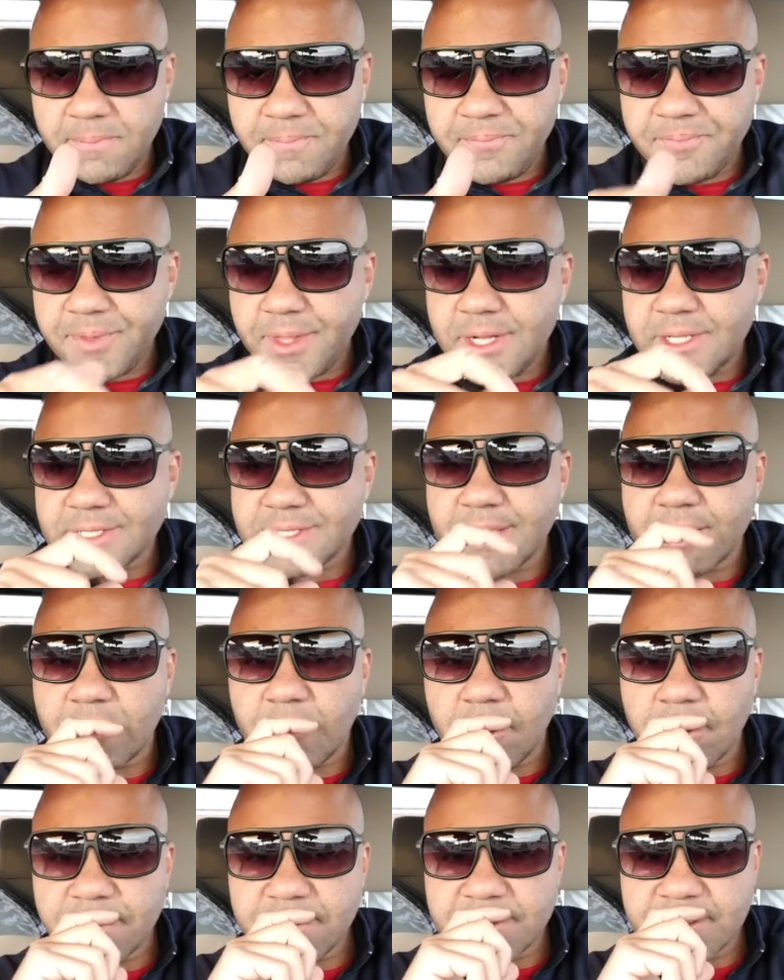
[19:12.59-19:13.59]
Then it's like
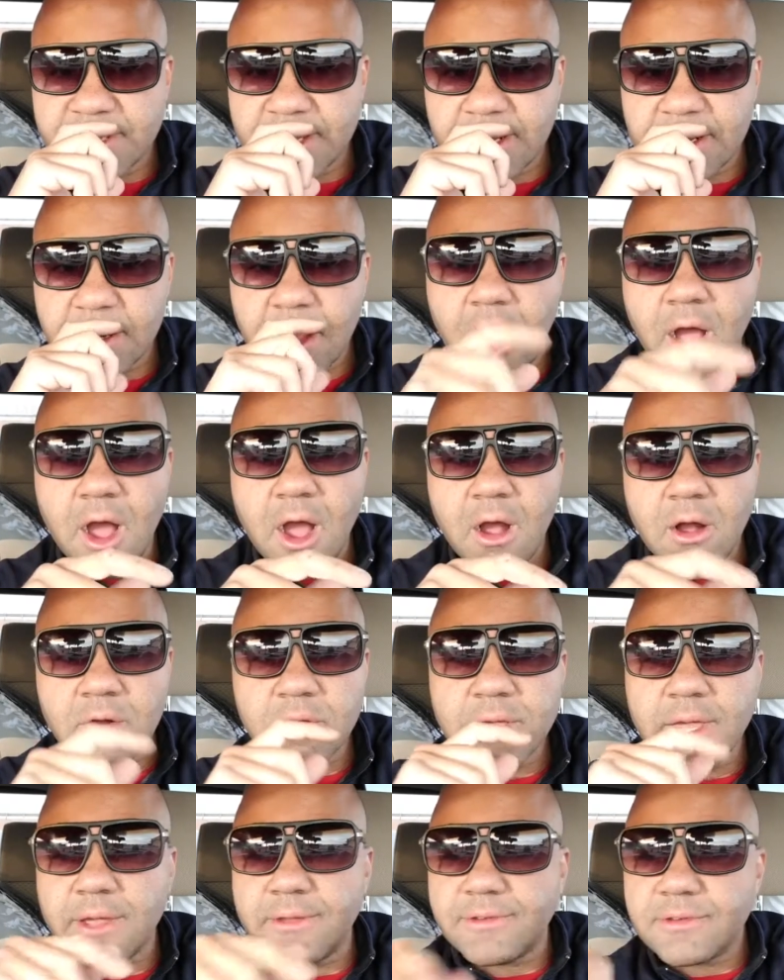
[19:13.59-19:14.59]
all of a sudden,
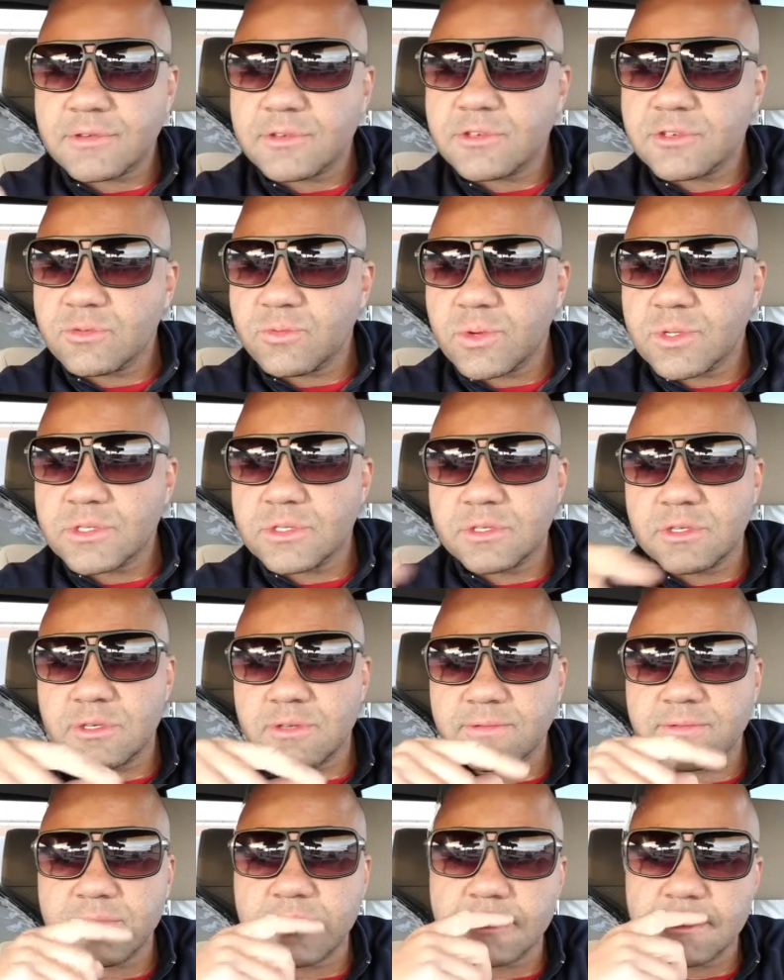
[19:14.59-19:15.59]
okay, this is what's
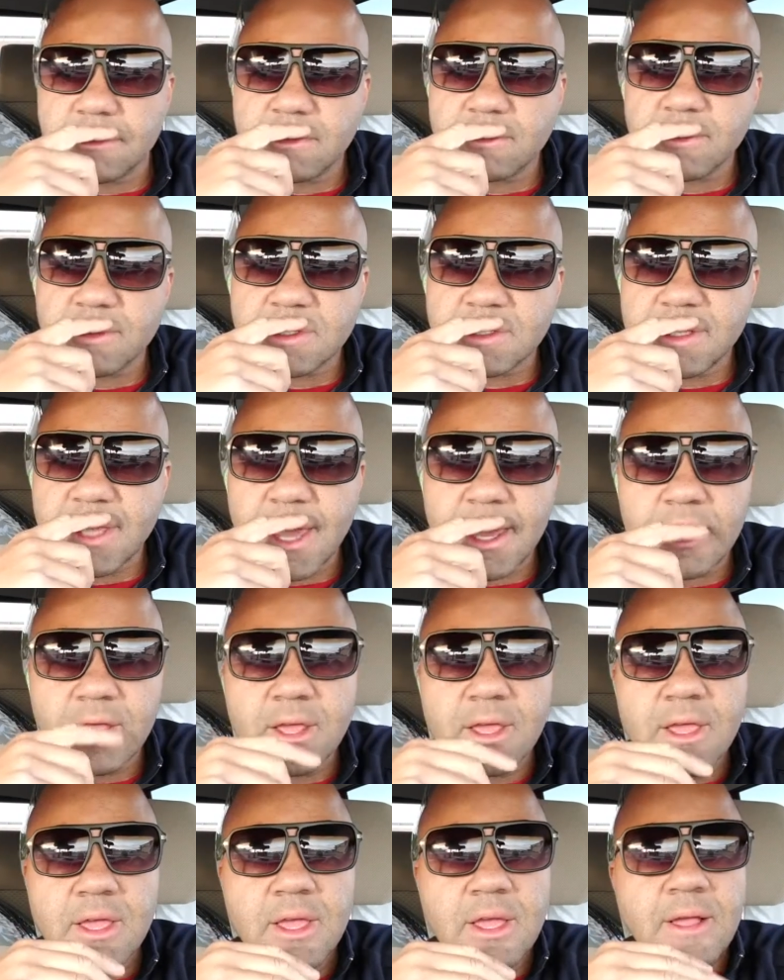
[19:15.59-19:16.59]
that.
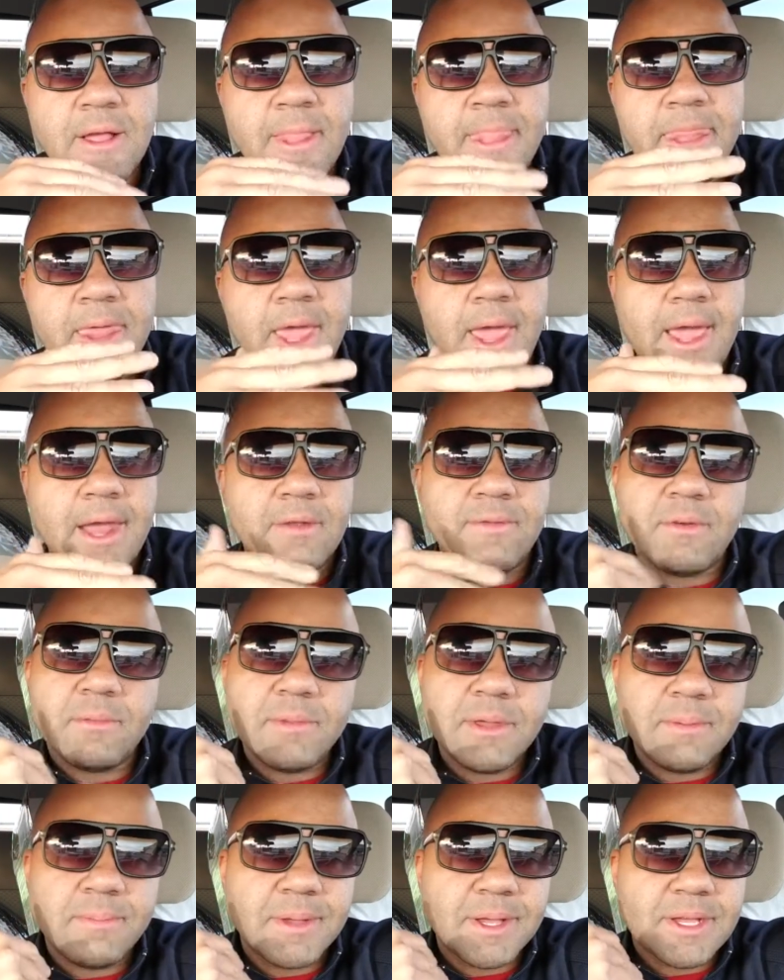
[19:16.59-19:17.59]
And for me,
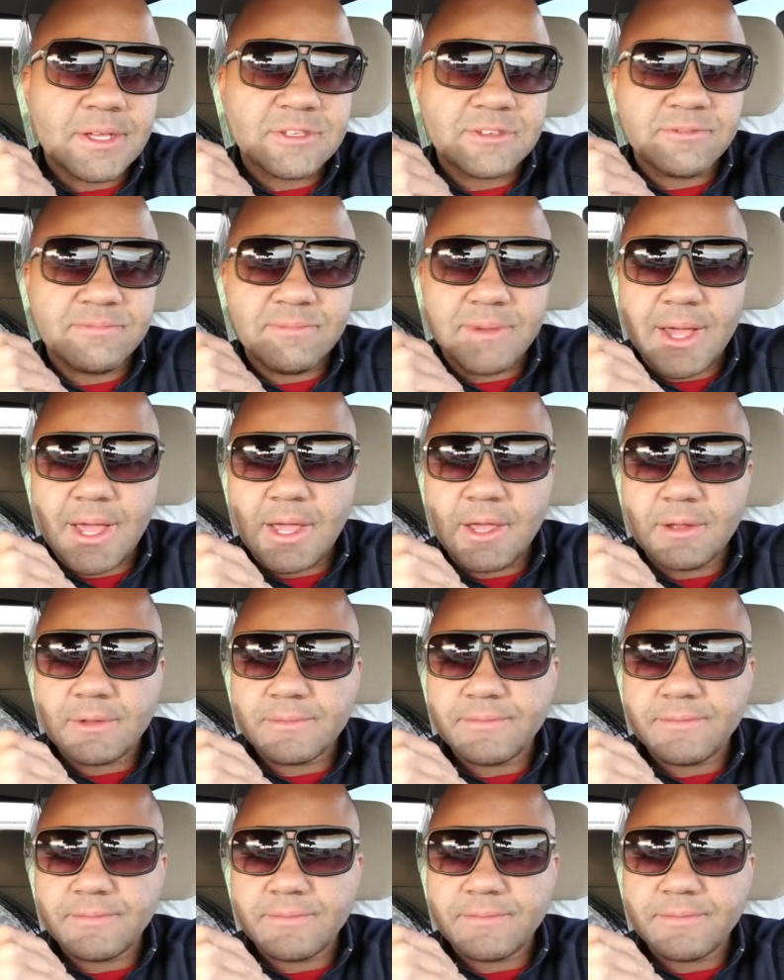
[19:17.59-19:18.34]
because of my